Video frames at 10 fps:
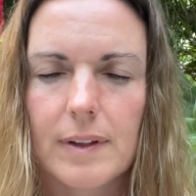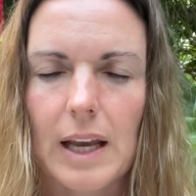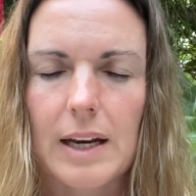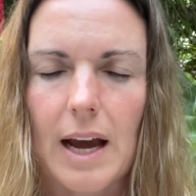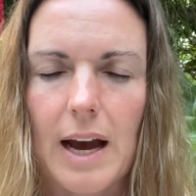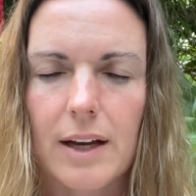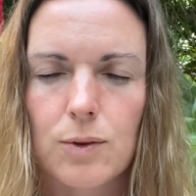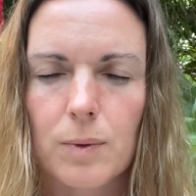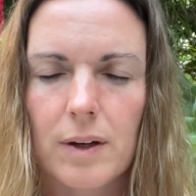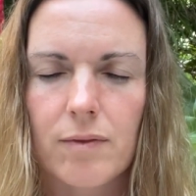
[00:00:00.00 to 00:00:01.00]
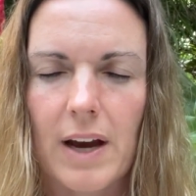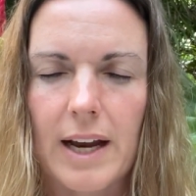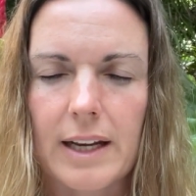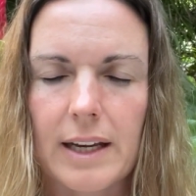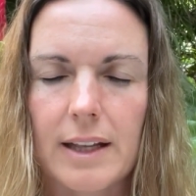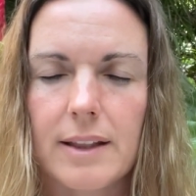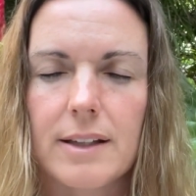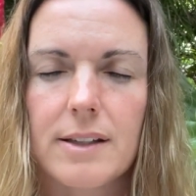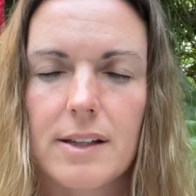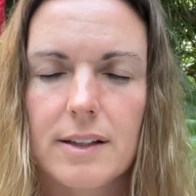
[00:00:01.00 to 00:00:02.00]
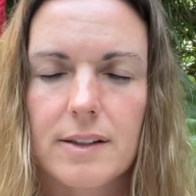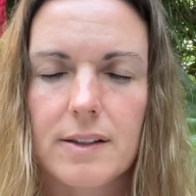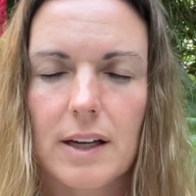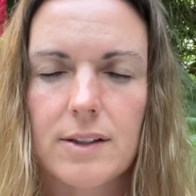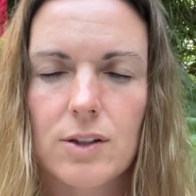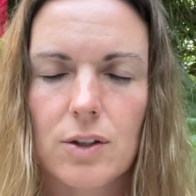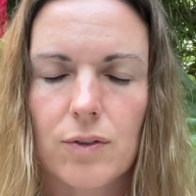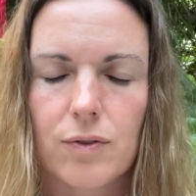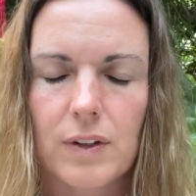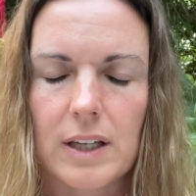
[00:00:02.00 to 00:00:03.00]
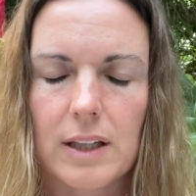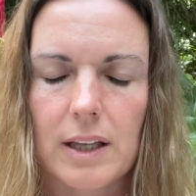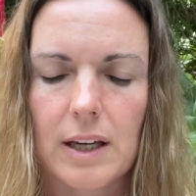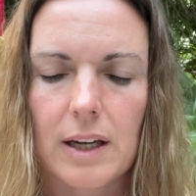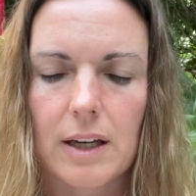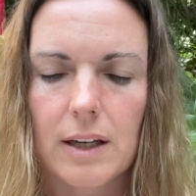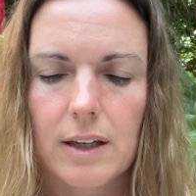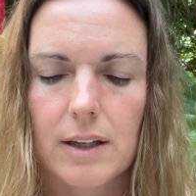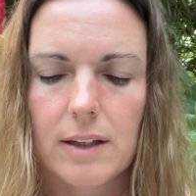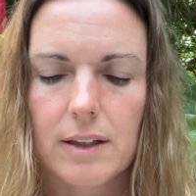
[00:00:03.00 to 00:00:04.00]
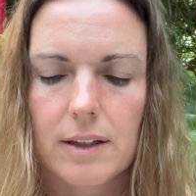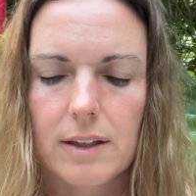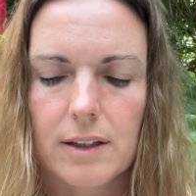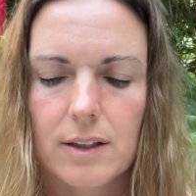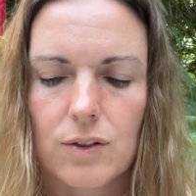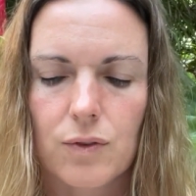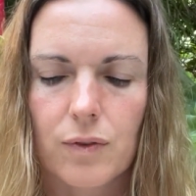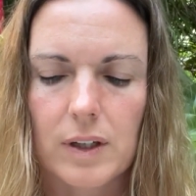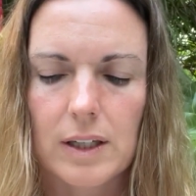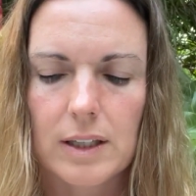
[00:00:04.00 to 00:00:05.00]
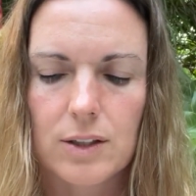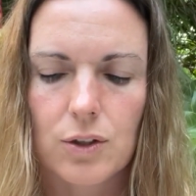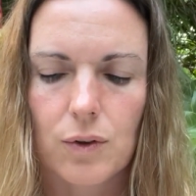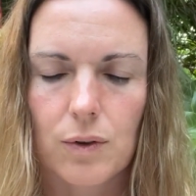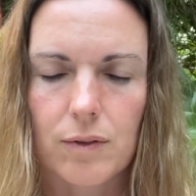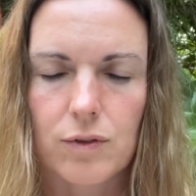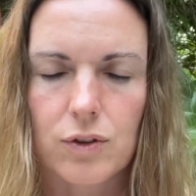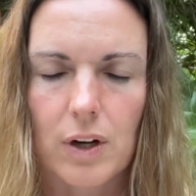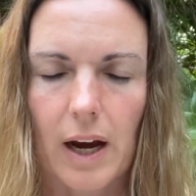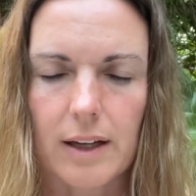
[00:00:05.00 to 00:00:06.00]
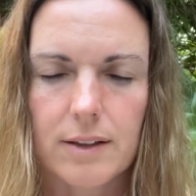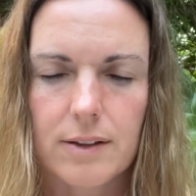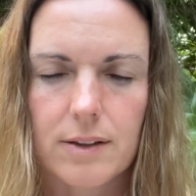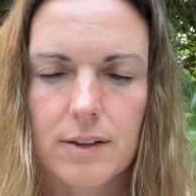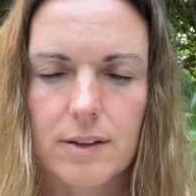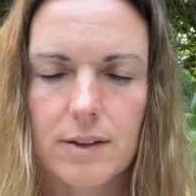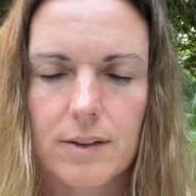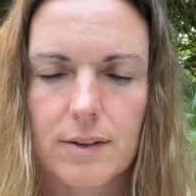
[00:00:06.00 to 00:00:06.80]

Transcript: And as we're inviting in this sense or feeling, this feeling tone of trust,